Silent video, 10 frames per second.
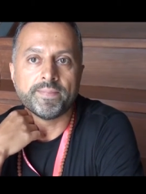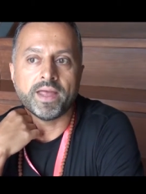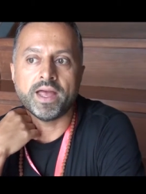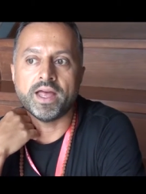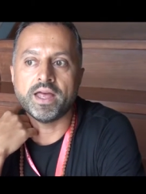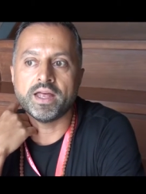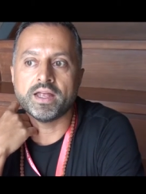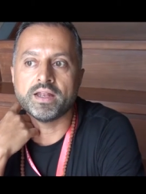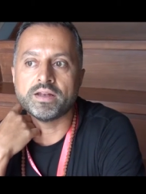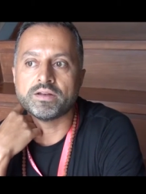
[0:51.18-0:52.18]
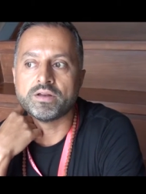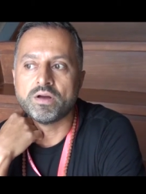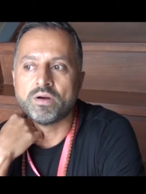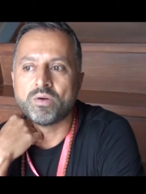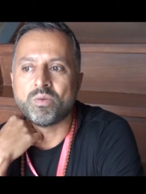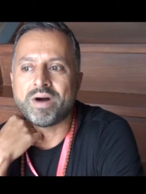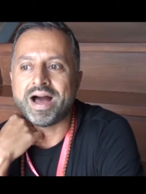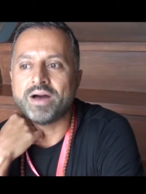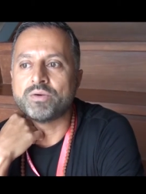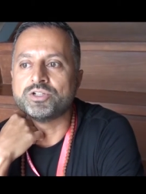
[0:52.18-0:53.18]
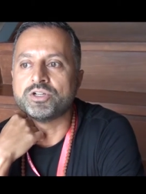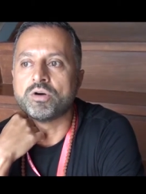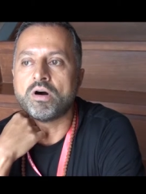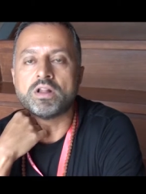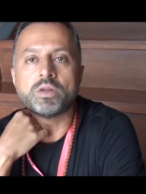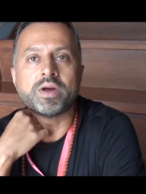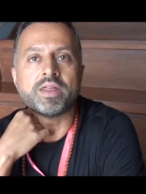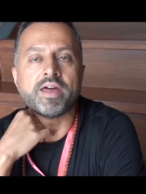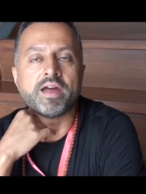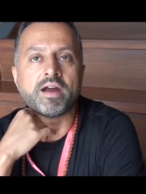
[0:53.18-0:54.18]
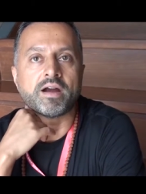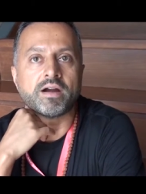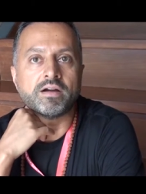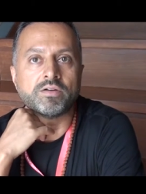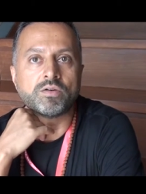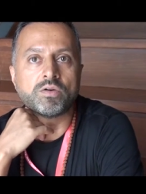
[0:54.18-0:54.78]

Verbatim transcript: and why would you go all the way there